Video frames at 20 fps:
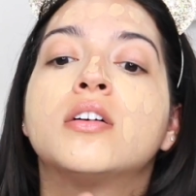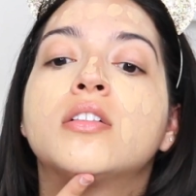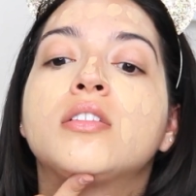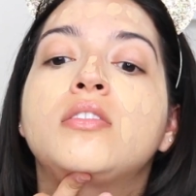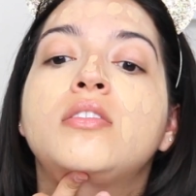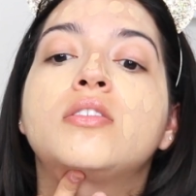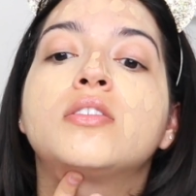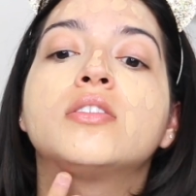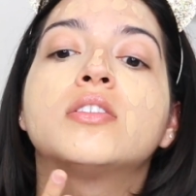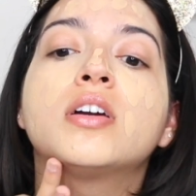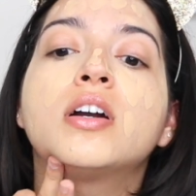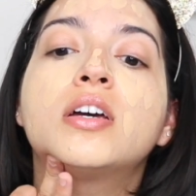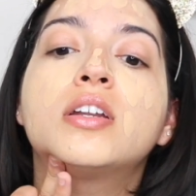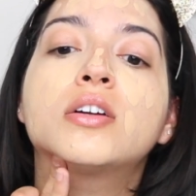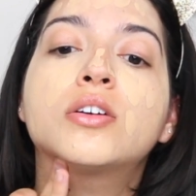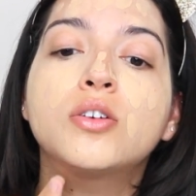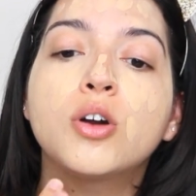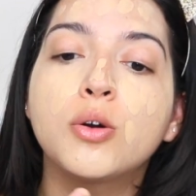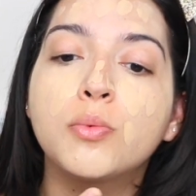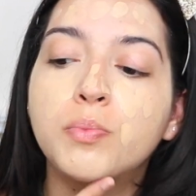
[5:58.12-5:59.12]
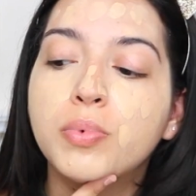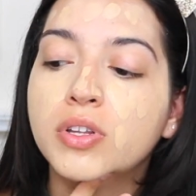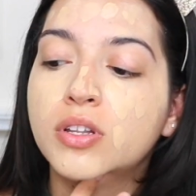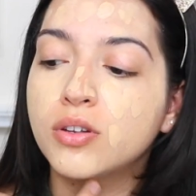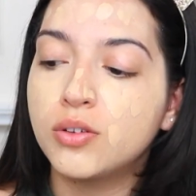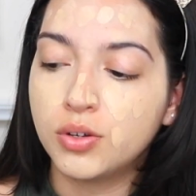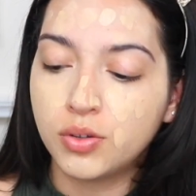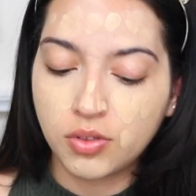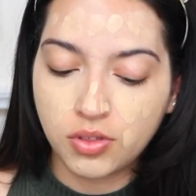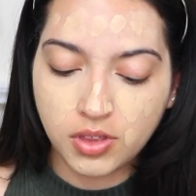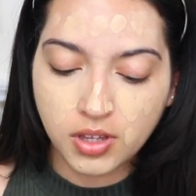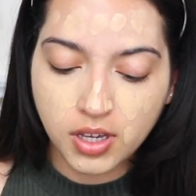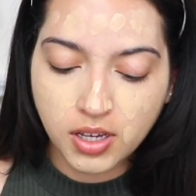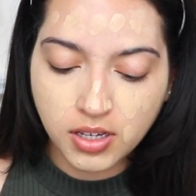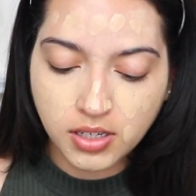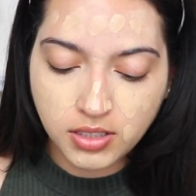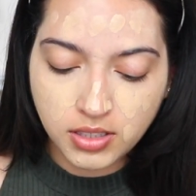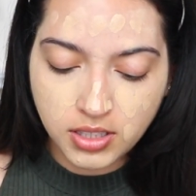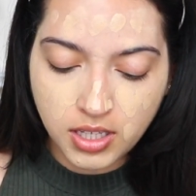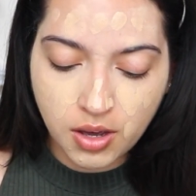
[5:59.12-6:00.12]
learn how to cope with new
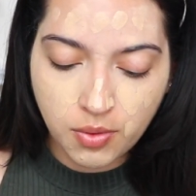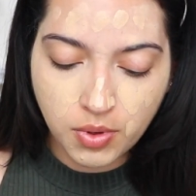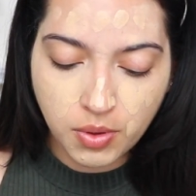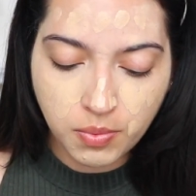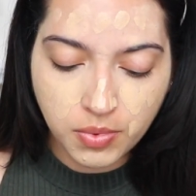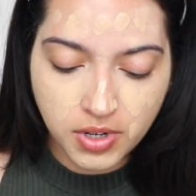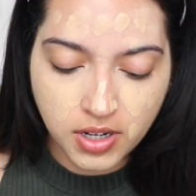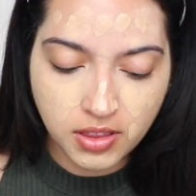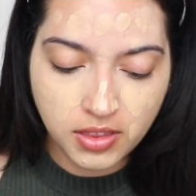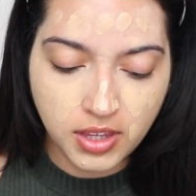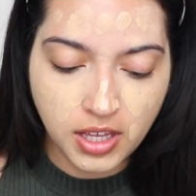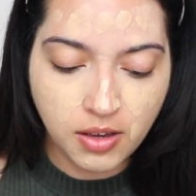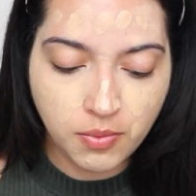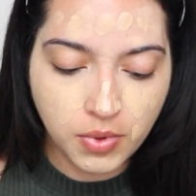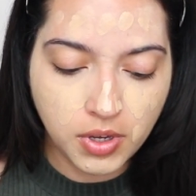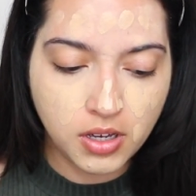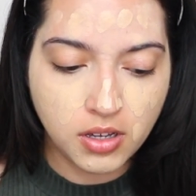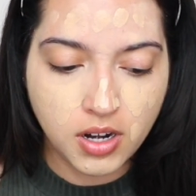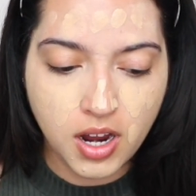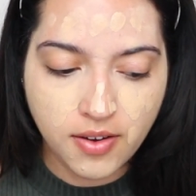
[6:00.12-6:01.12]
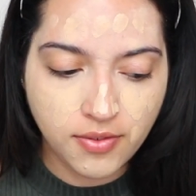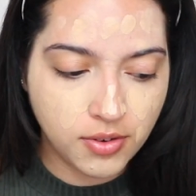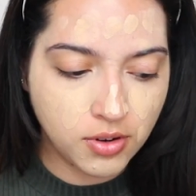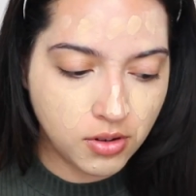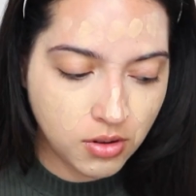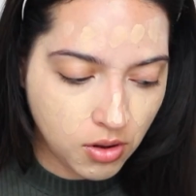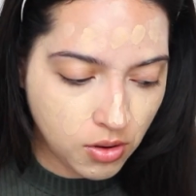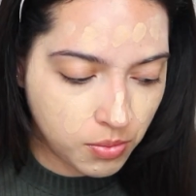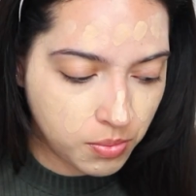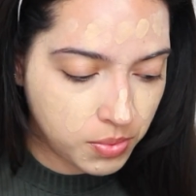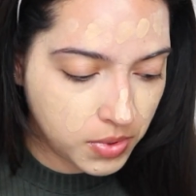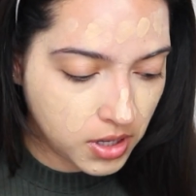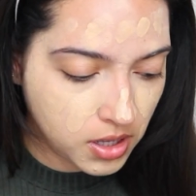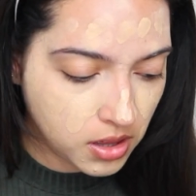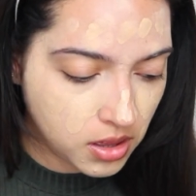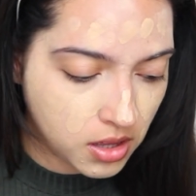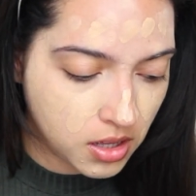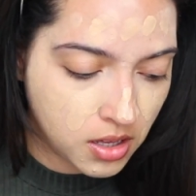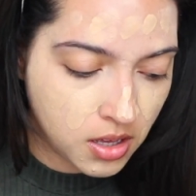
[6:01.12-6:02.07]
things that we wouldn't think we could ever cope with.